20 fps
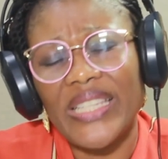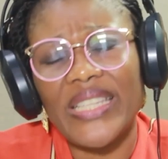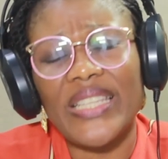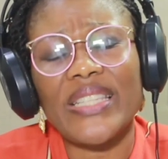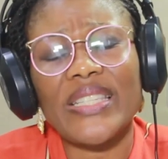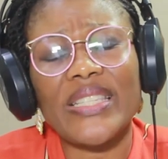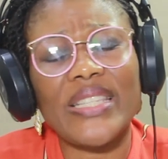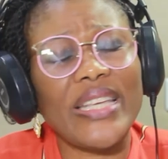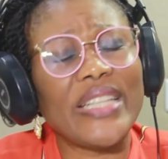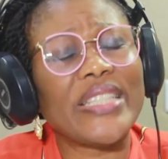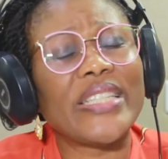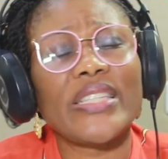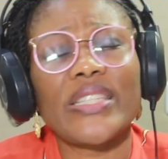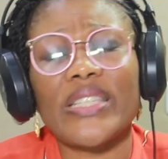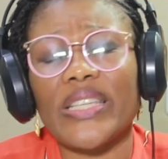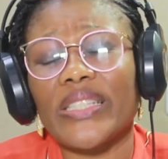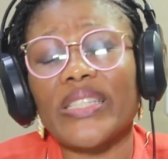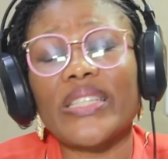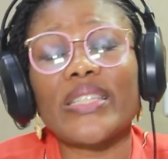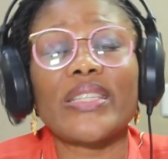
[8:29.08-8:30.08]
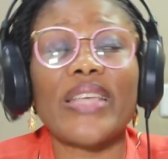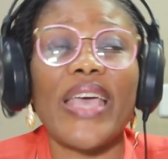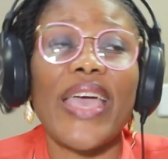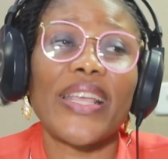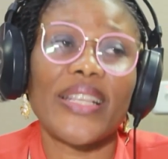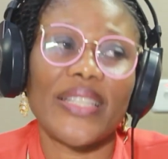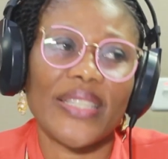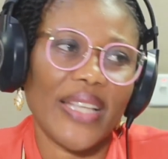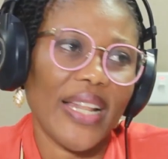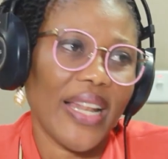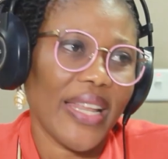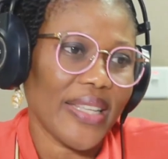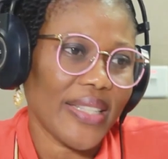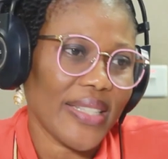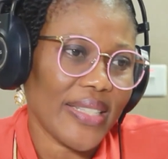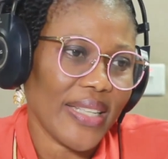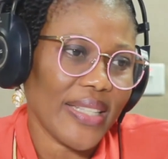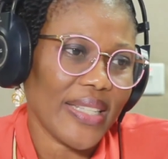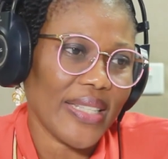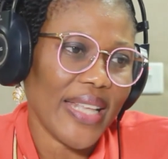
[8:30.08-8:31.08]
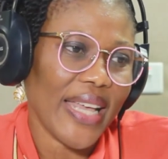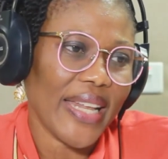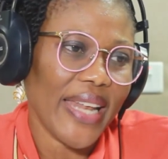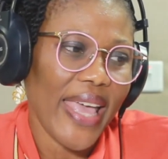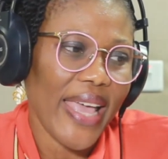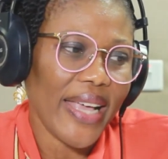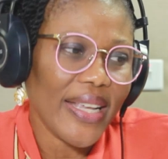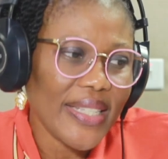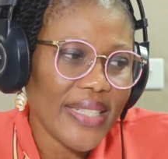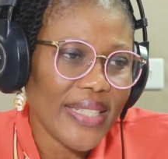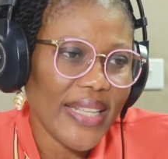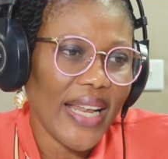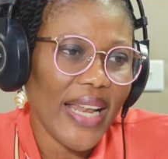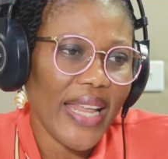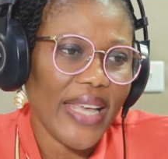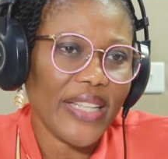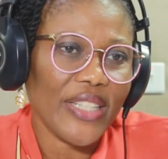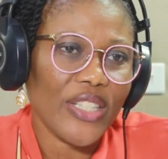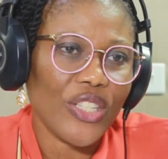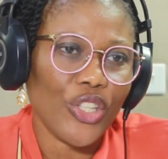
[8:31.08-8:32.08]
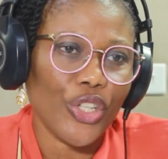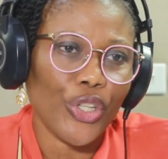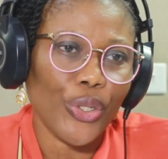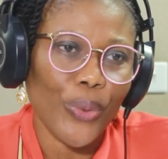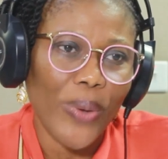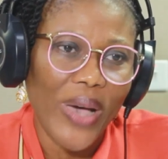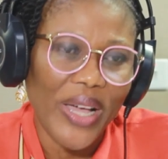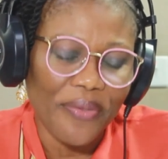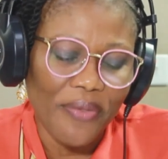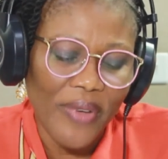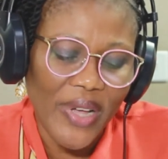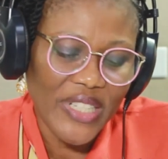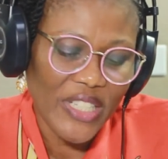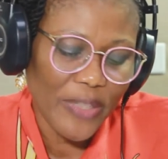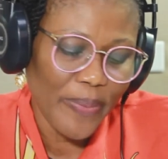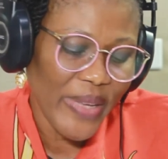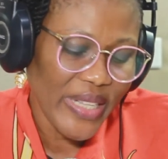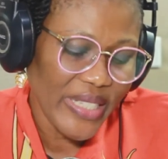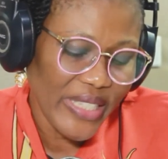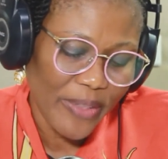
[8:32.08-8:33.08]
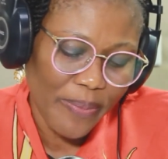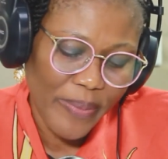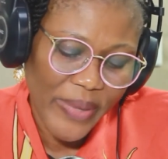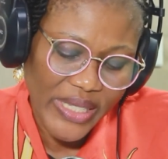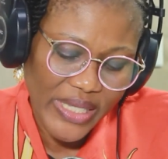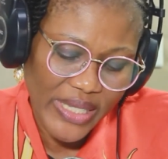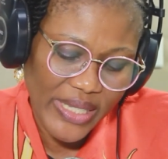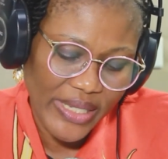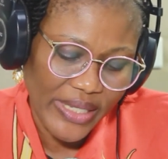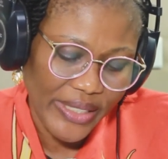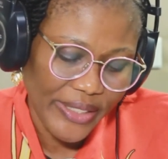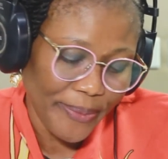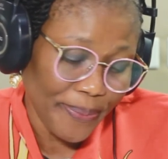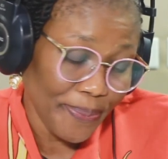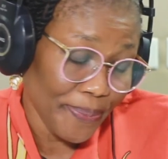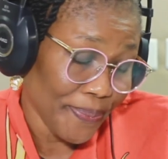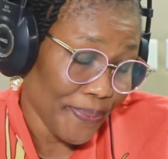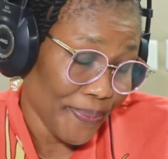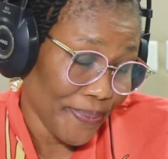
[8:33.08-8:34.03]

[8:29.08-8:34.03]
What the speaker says: It is excellent. It is an excellent advancement in medicine.